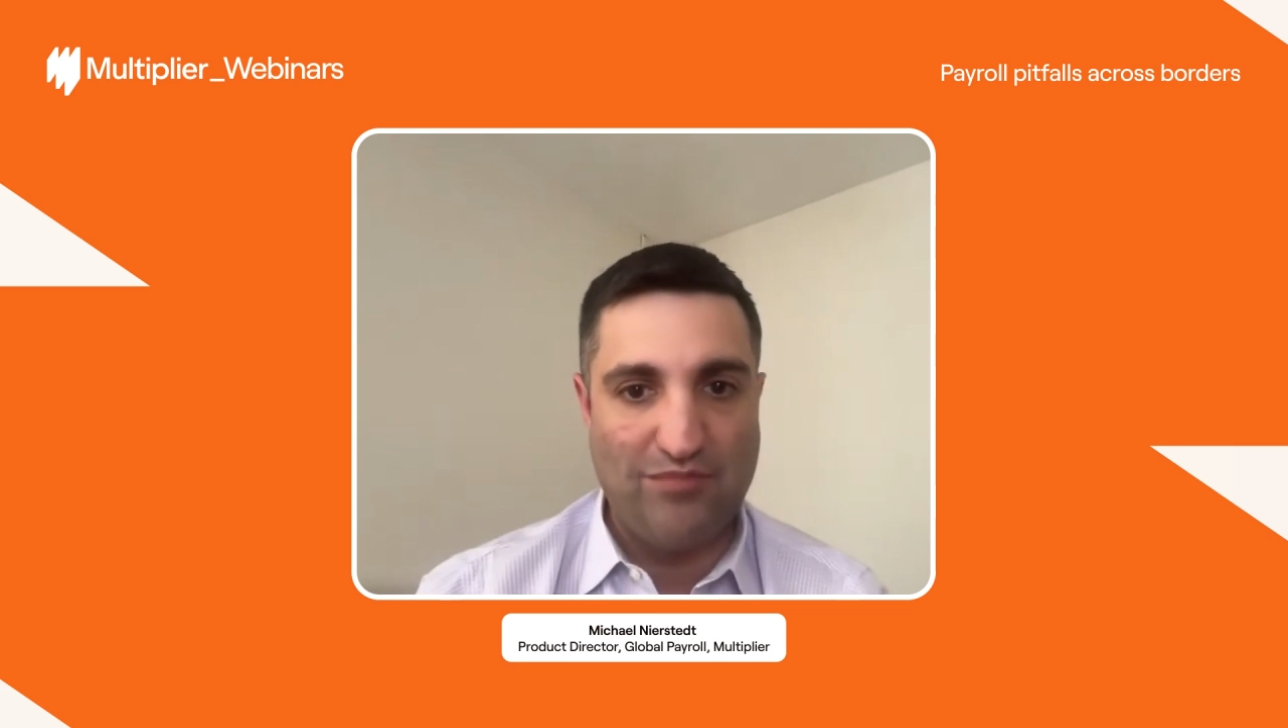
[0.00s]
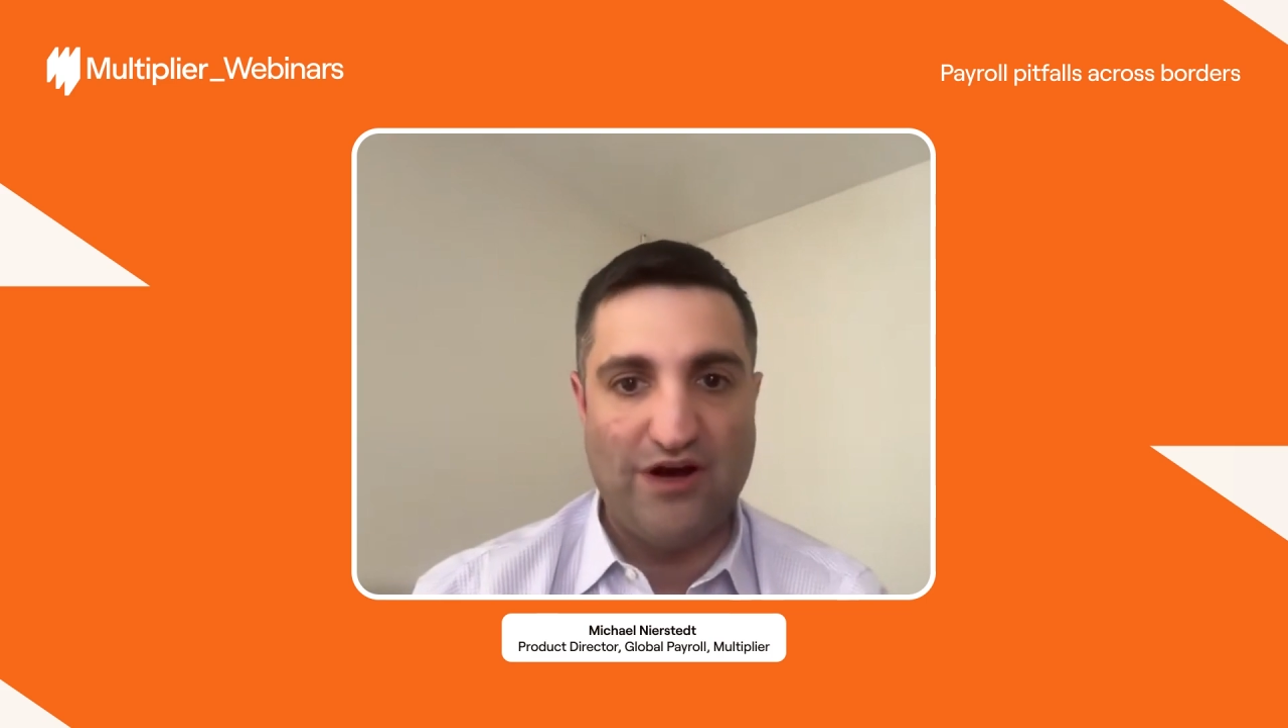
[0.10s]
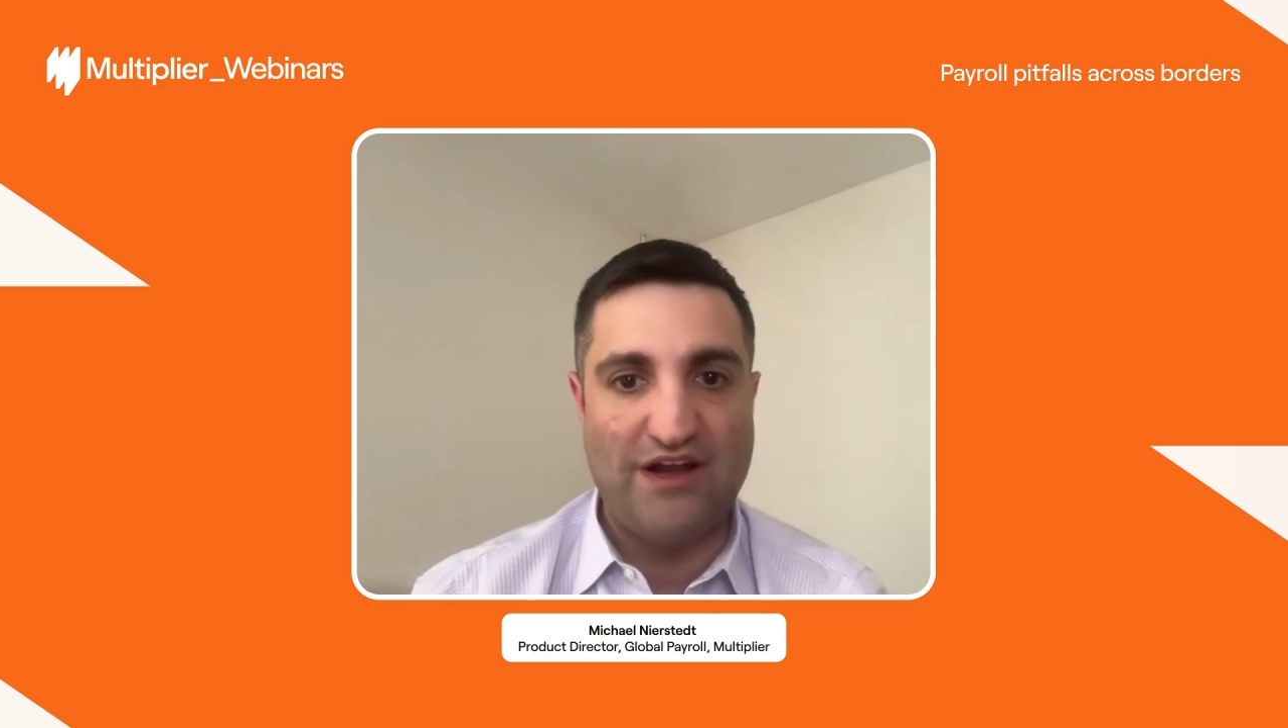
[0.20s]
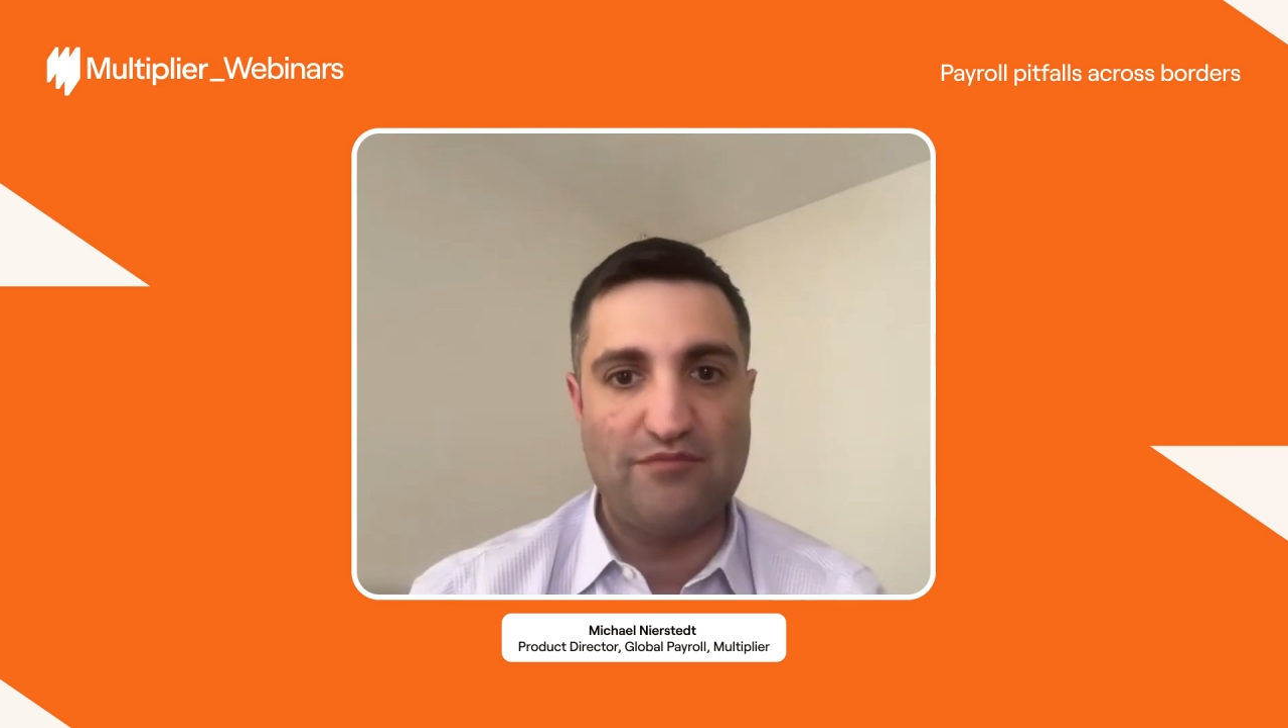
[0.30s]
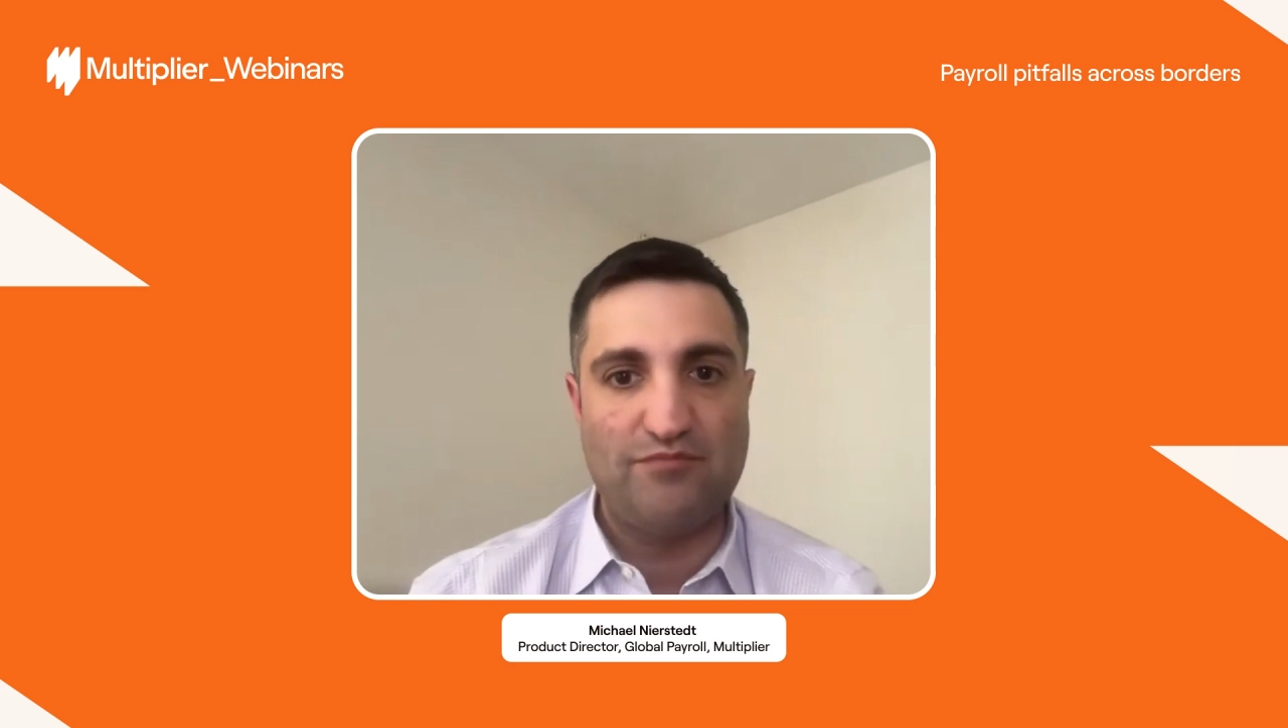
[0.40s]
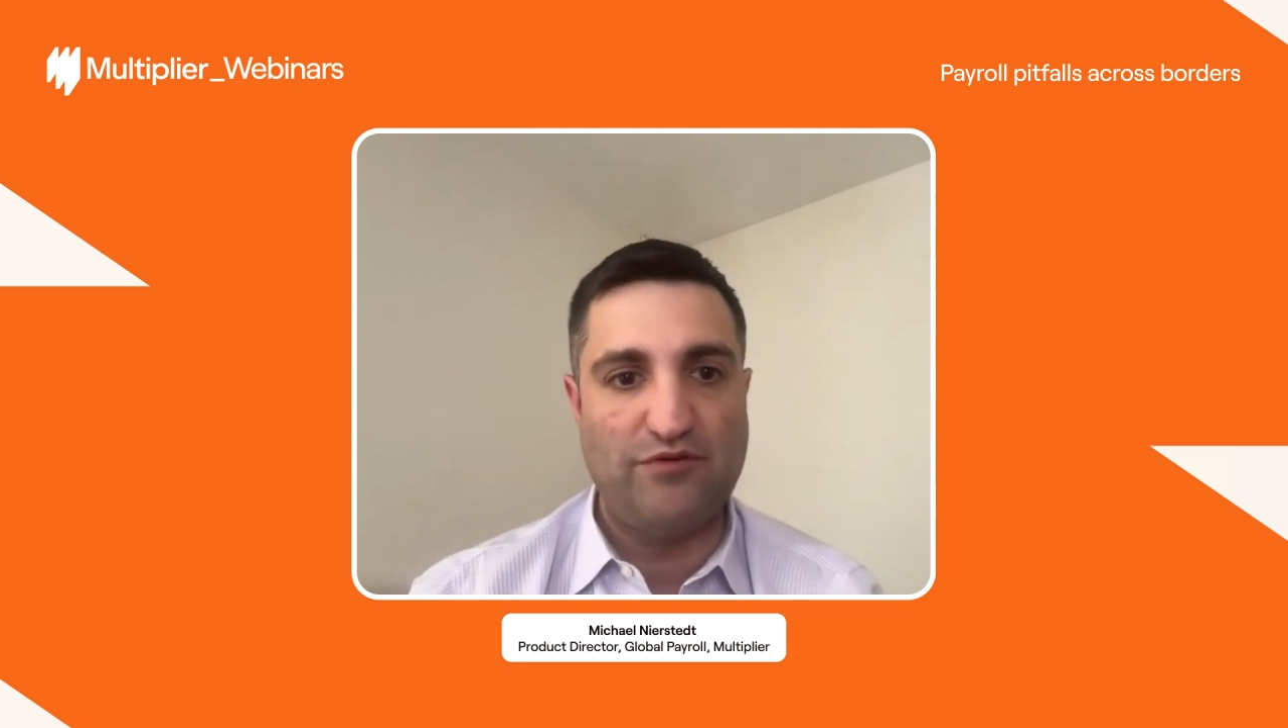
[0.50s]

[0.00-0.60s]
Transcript: product,